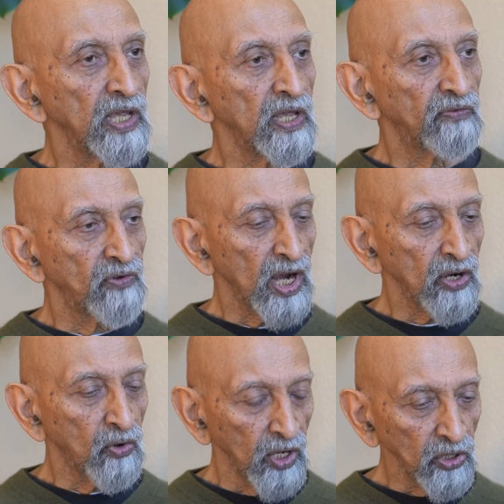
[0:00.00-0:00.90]
if you are
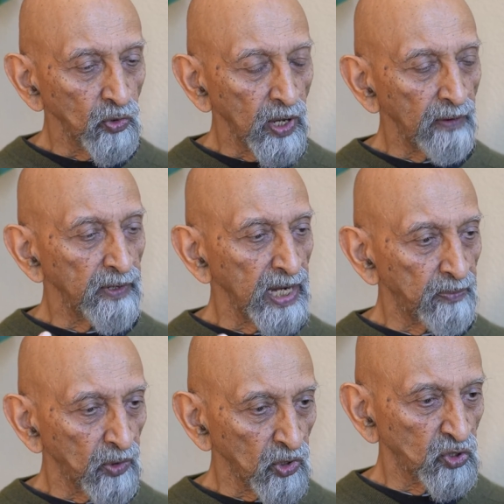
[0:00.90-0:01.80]
going to have an
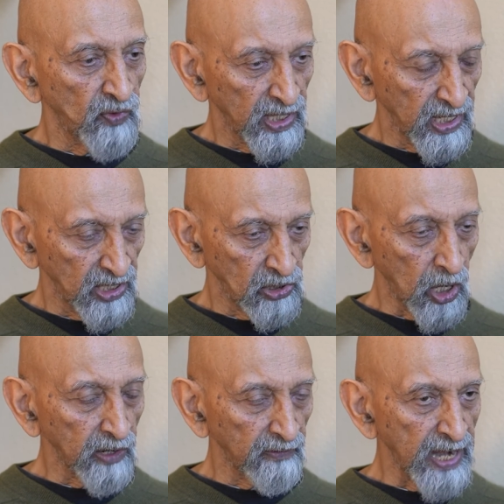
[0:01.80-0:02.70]
approach where there is a
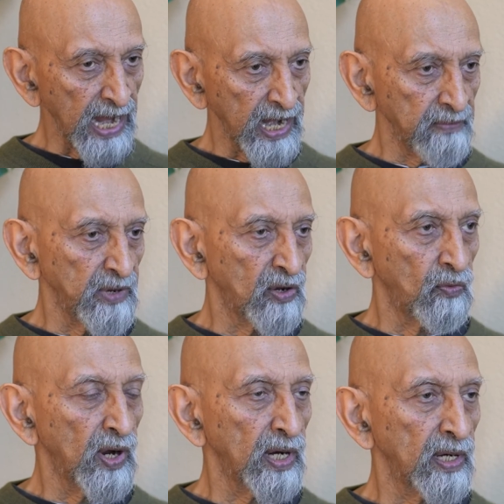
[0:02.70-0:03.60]
lot of dynamic
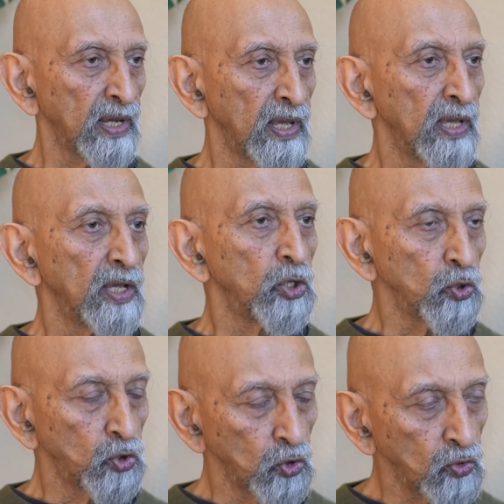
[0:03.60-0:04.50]
work, you
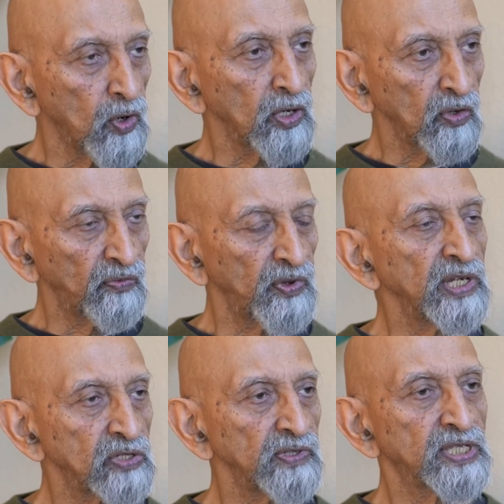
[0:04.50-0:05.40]
do want to
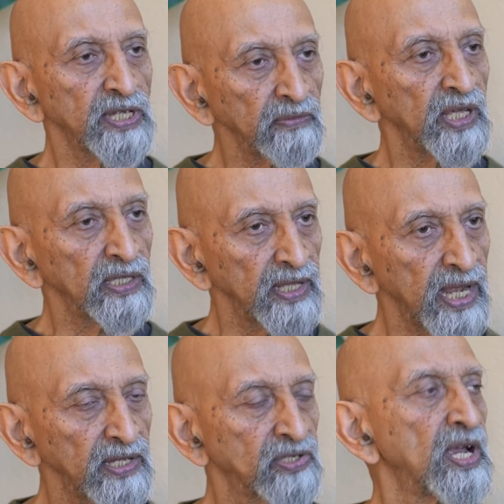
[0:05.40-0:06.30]
finish with something
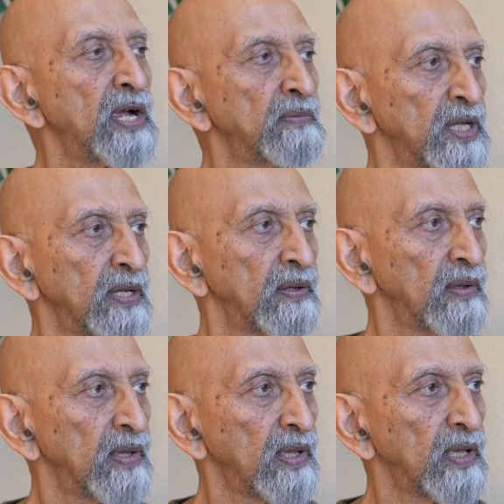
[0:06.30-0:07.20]
that is calming.
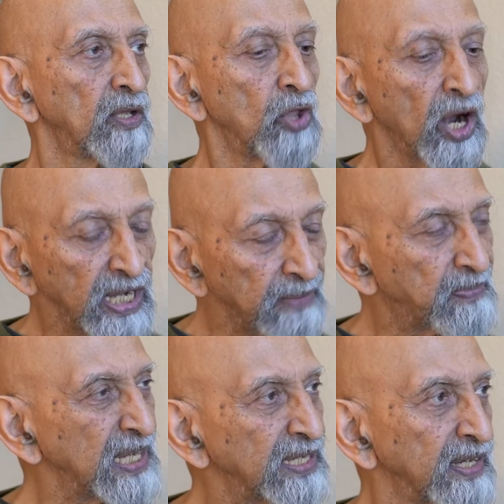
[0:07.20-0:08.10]
Not
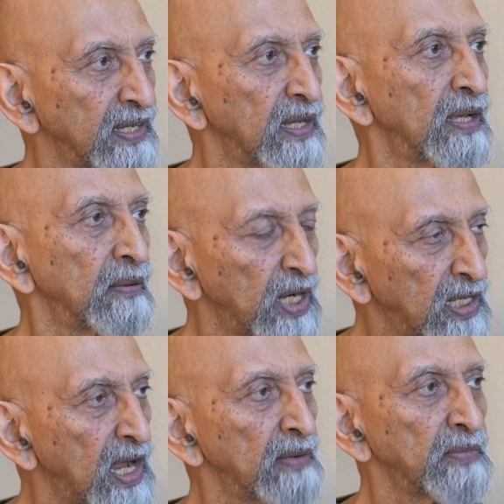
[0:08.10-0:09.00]
depleting, but
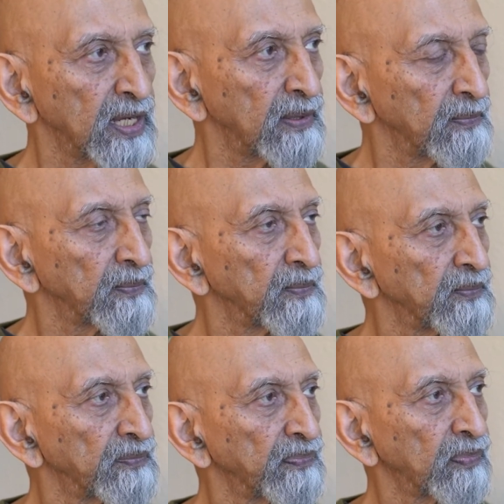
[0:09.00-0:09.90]
calming.
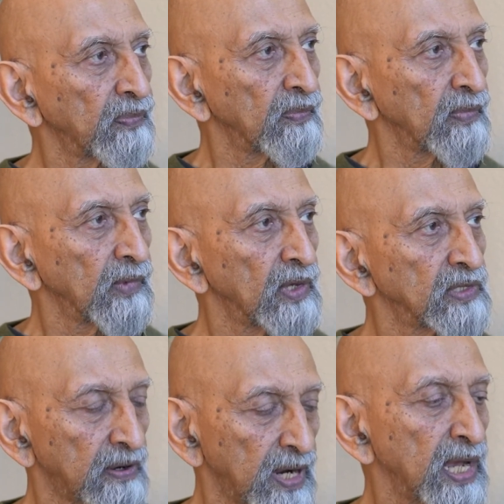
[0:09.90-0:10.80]

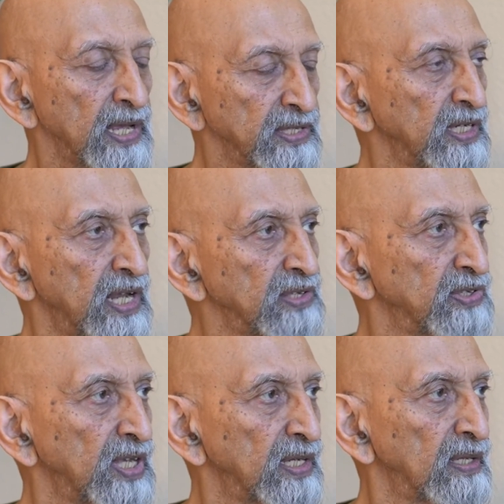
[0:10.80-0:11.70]
Sarvangasana does that.